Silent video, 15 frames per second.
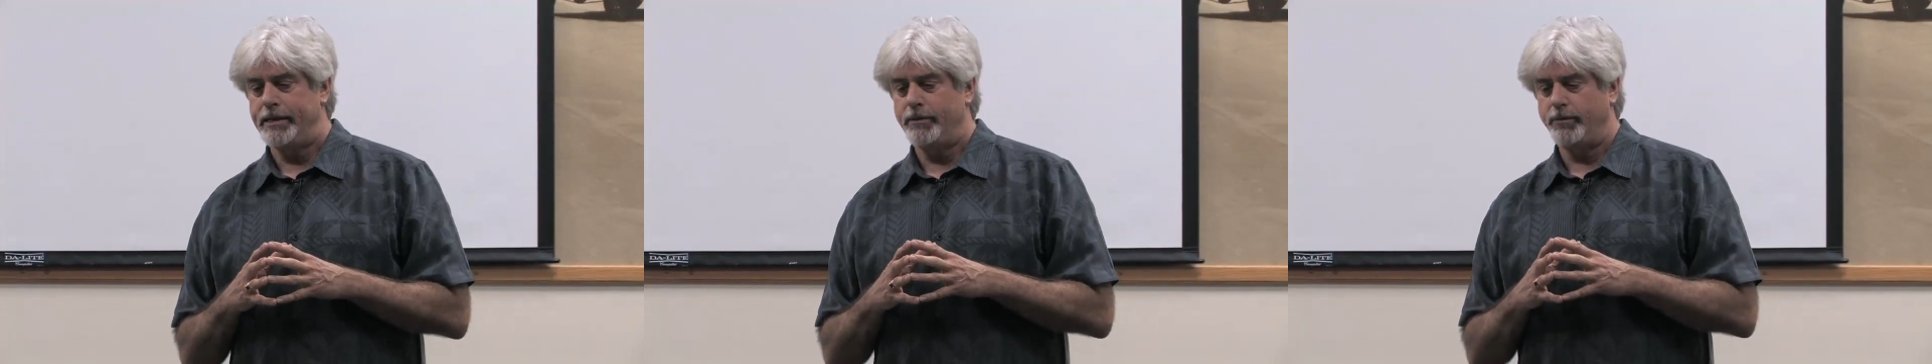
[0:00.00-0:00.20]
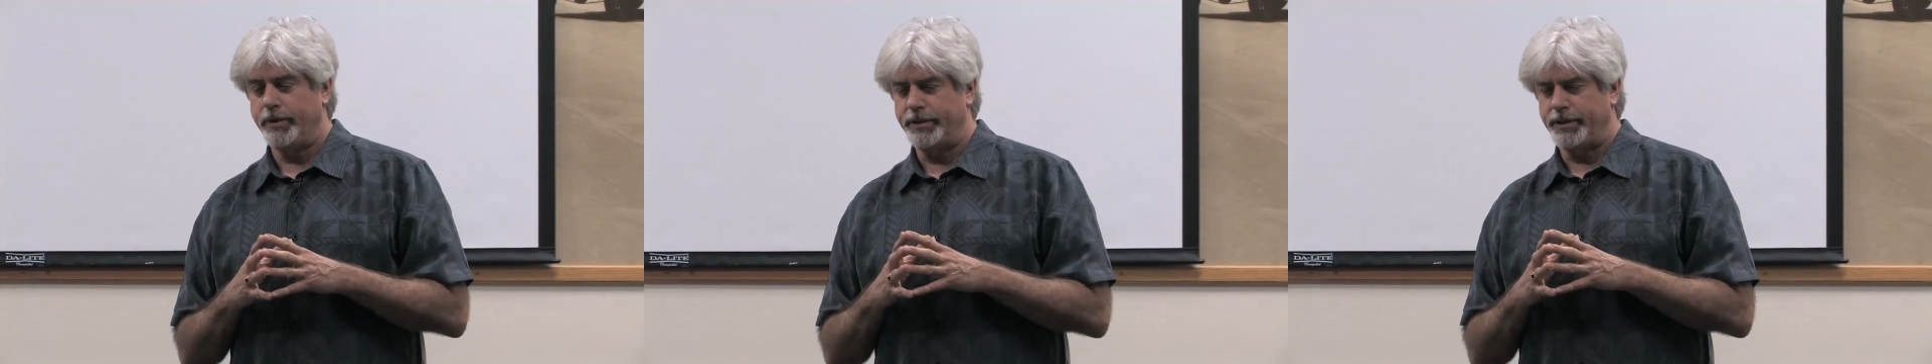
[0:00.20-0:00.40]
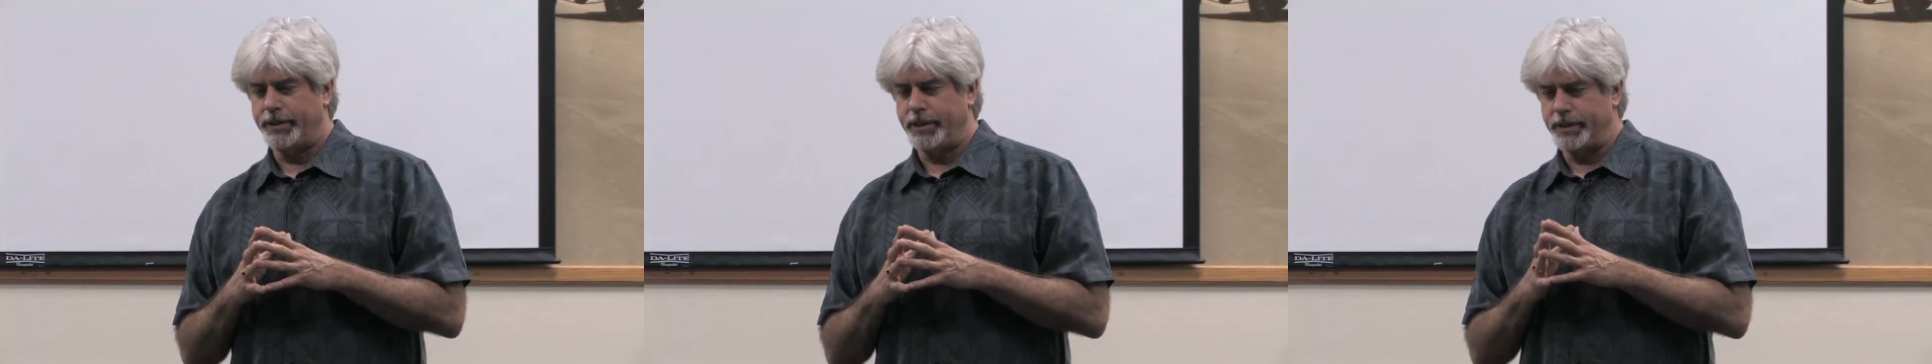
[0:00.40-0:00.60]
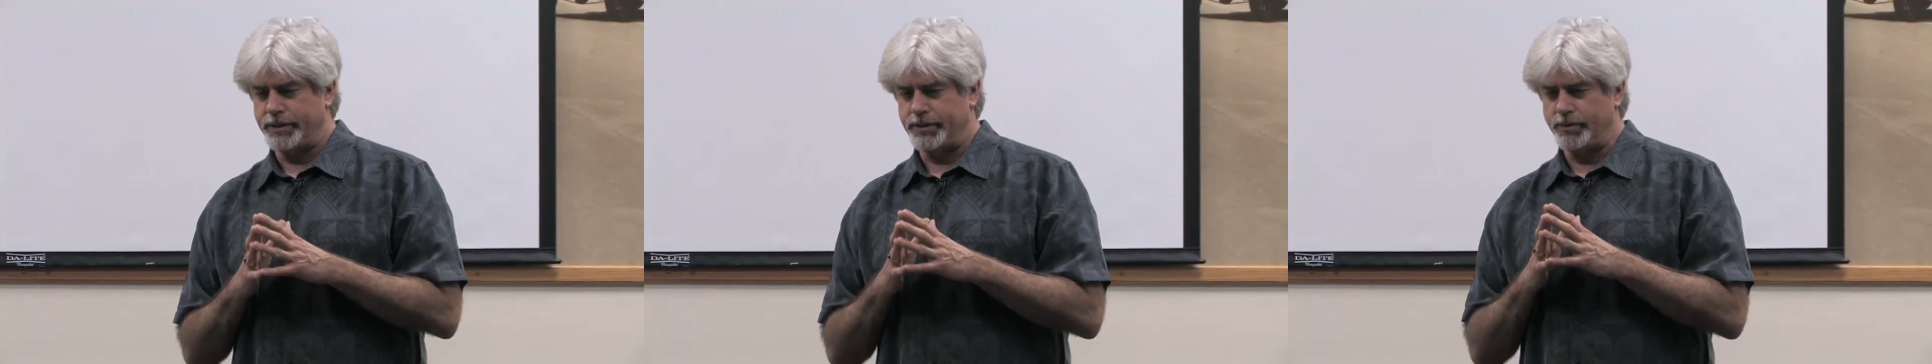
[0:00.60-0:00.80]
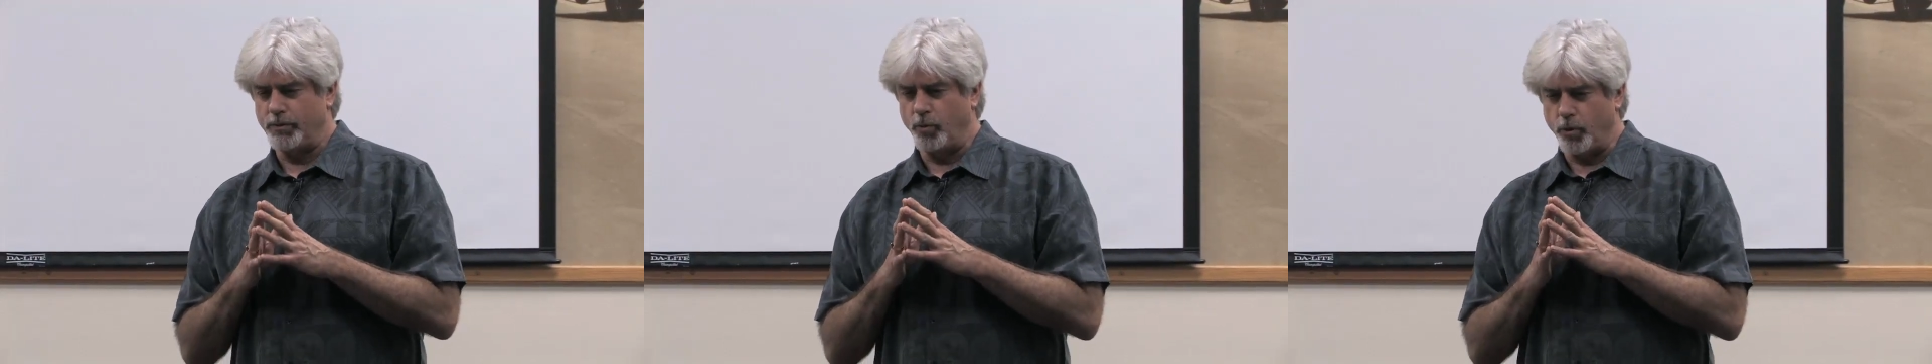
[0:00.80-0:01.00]
with
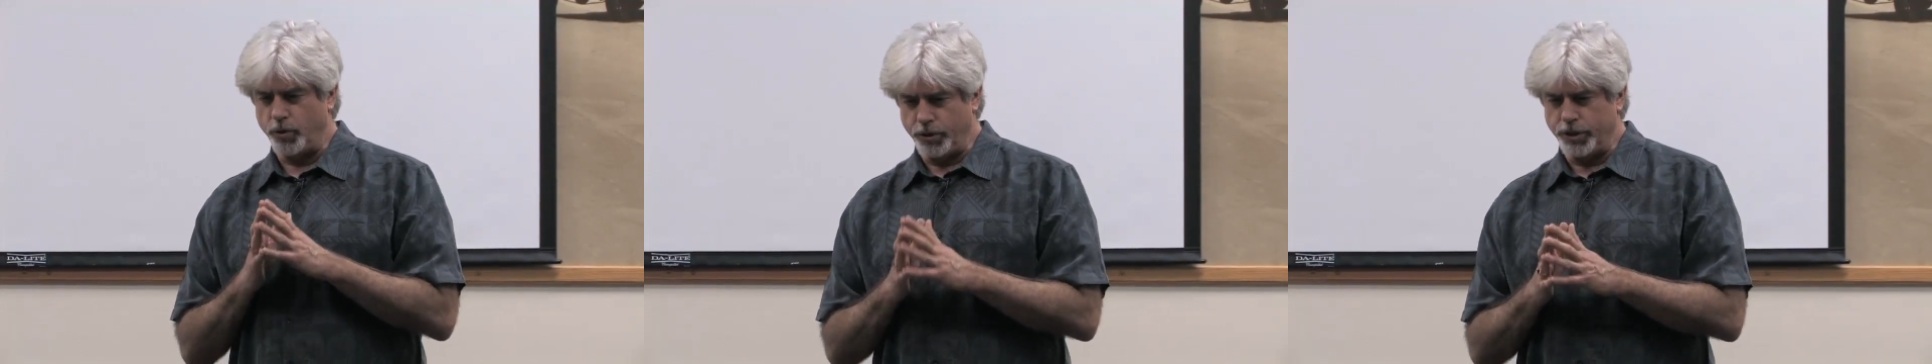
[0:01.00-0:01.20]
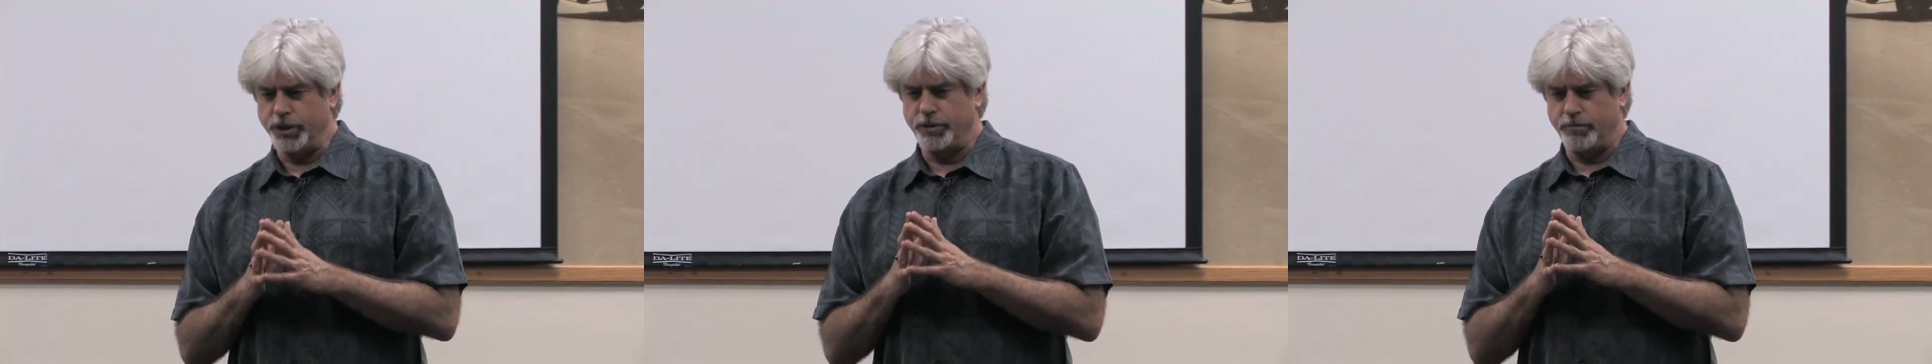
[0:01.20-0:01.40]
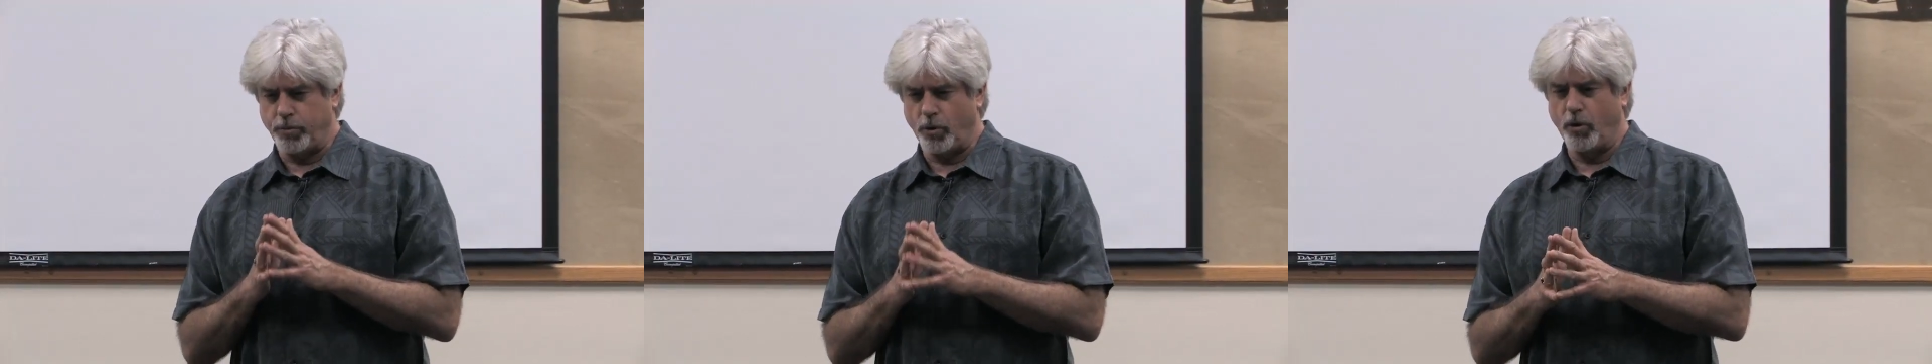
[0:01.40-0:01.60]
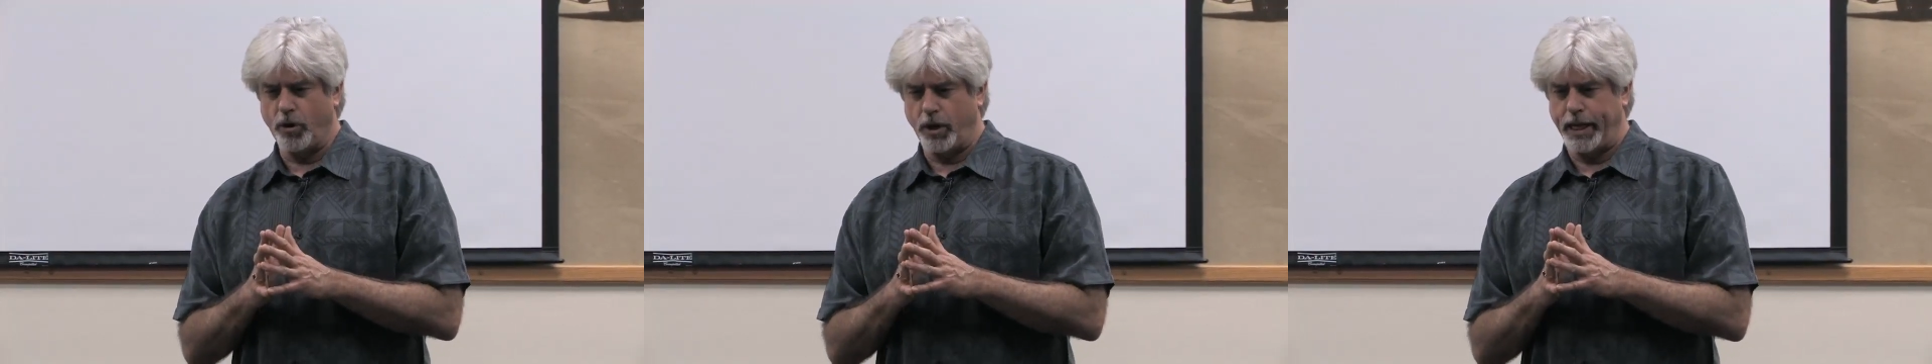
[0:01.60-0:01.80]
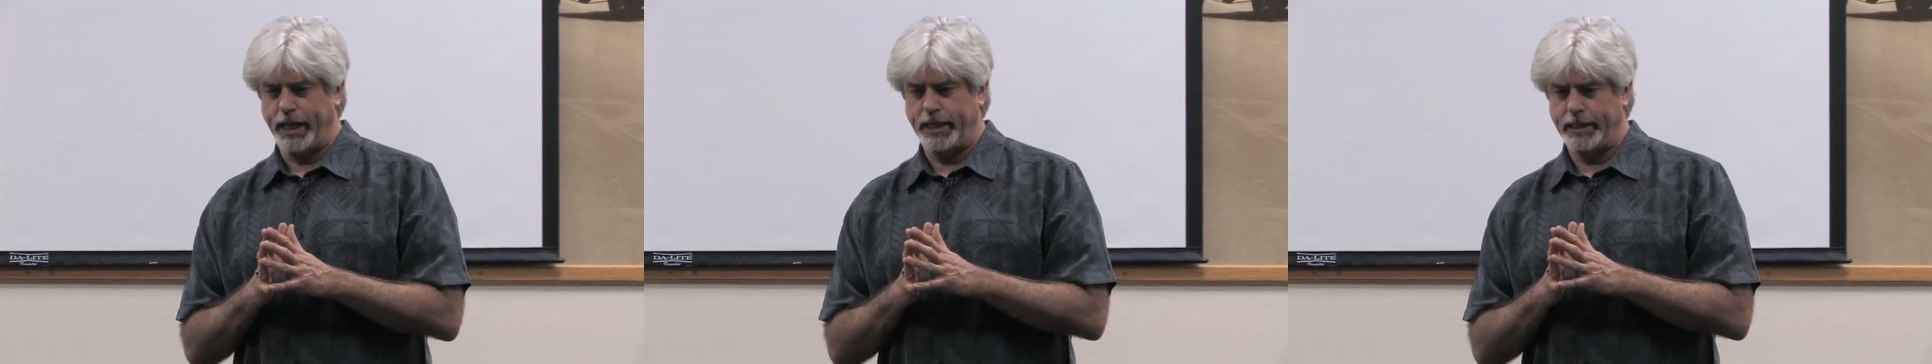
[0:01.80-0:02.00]
this wounded
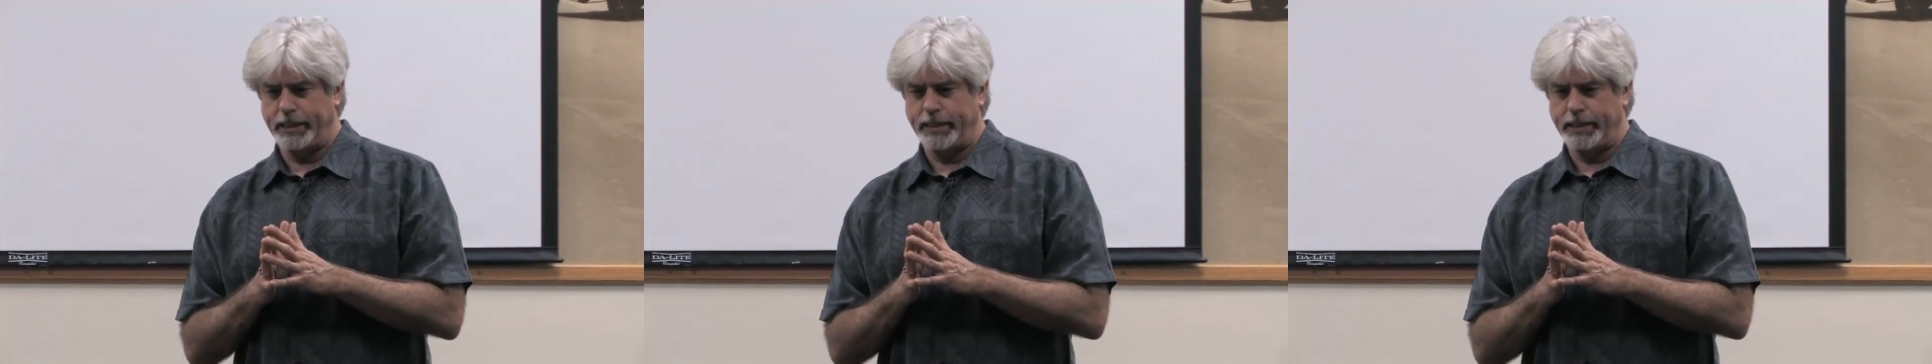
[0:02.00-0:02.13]
boy,